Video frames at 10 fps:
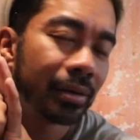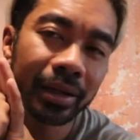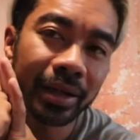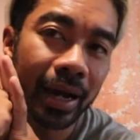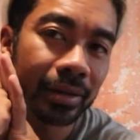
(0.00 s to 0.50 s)

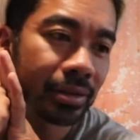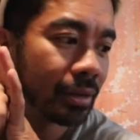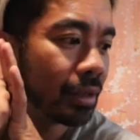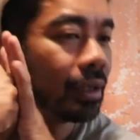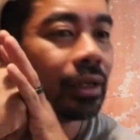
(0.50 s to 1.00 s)
like
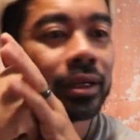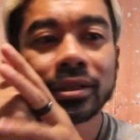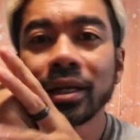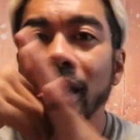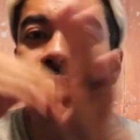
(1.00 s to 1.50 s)
cast.
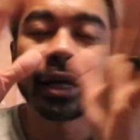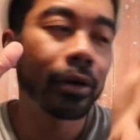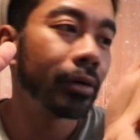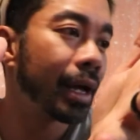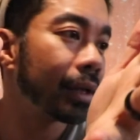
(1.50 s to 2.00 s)
It's got
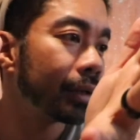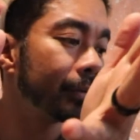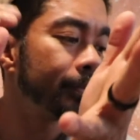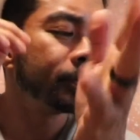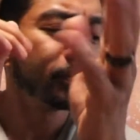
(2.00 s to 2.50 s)
Karen
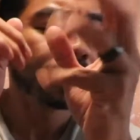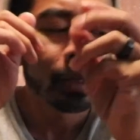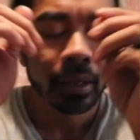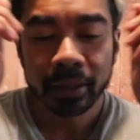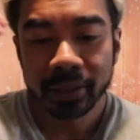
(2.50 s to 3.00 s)
Allen.
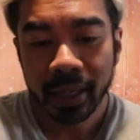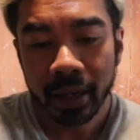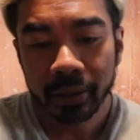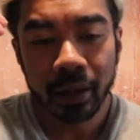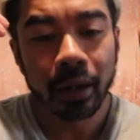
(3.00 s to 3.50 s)
It's
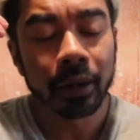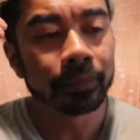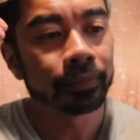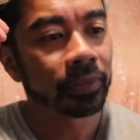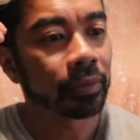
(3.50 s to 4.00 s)
got
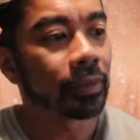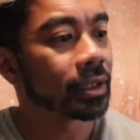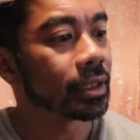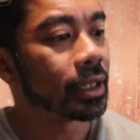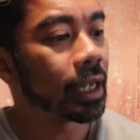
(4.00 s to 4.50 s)
um,
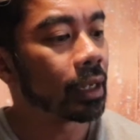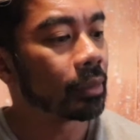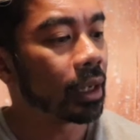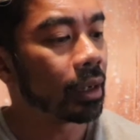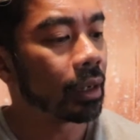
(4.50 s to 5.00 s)
what's his
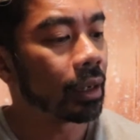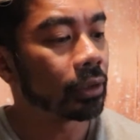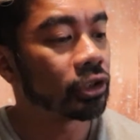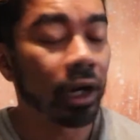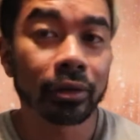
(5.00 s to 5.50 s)
name,
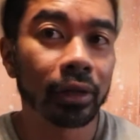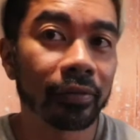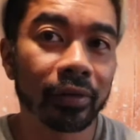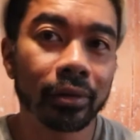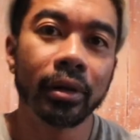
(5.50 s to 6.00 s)
uh, John
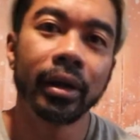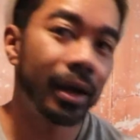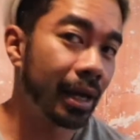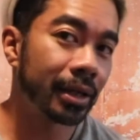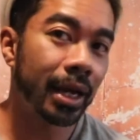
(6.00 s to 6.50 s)
Glover,
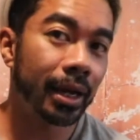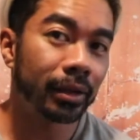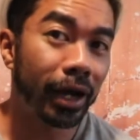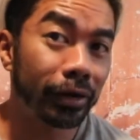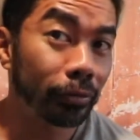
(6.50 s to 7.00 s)
aka
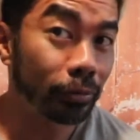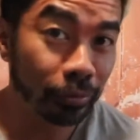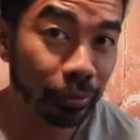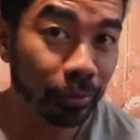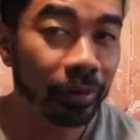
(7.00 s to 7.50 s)
Lionel
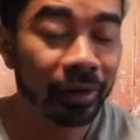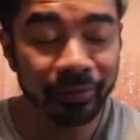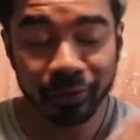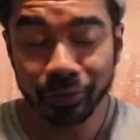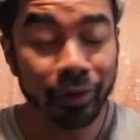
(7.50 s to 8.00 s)
Luthor.
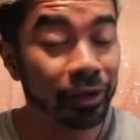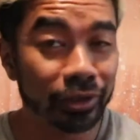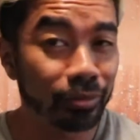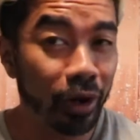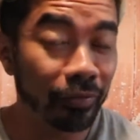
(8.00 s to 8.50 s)
If you
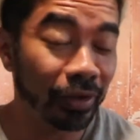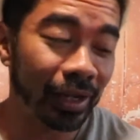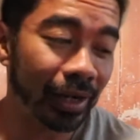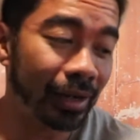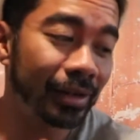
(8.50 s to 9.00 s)
watch Smallville
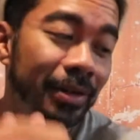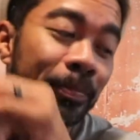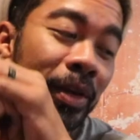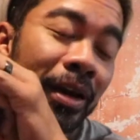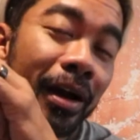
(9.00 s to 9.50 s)
like I did,
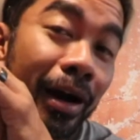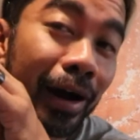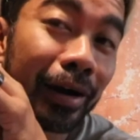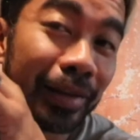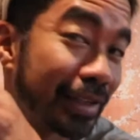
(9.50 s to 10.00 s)

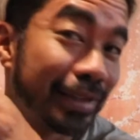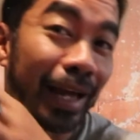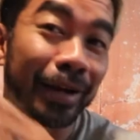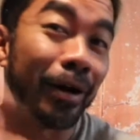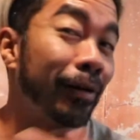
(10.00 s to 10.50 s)
uh, that's
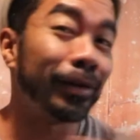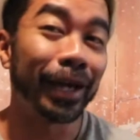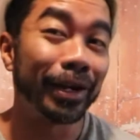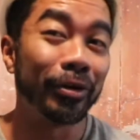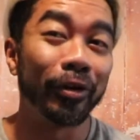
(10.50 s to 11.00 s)
like
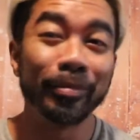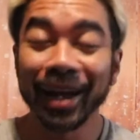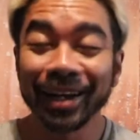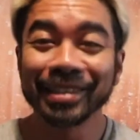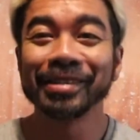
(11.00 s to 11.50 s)
all I know him
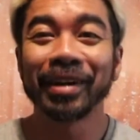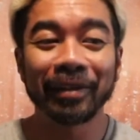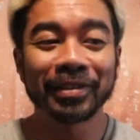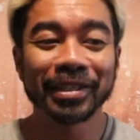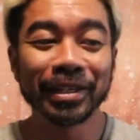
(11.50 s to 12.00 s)
as.
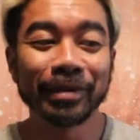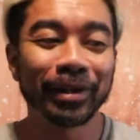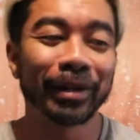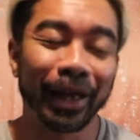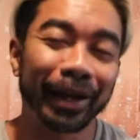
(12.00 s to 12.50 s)
I've seen him
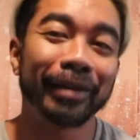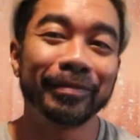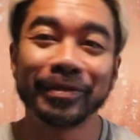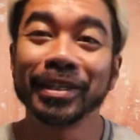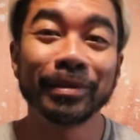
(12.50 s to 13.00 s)
in like
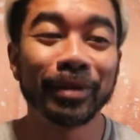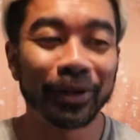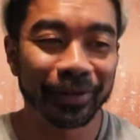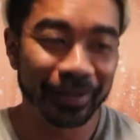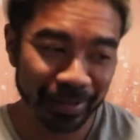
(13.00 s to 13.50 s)
I've seen him
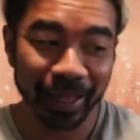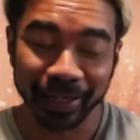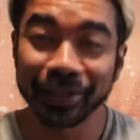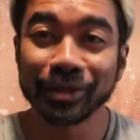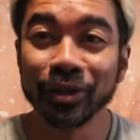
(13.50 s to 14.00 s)
in
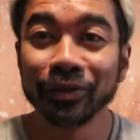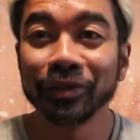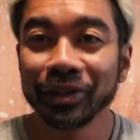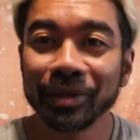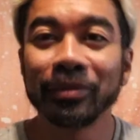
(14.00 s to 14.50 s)
like this
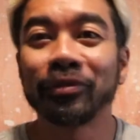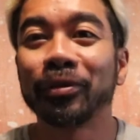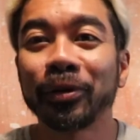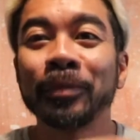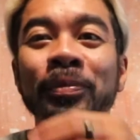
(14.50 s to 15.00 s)
movie
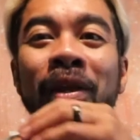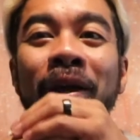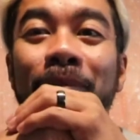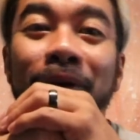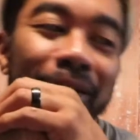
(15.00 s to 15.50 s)
before,
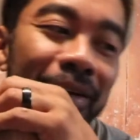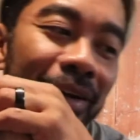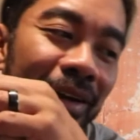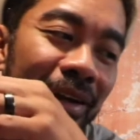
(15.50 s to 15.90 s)
but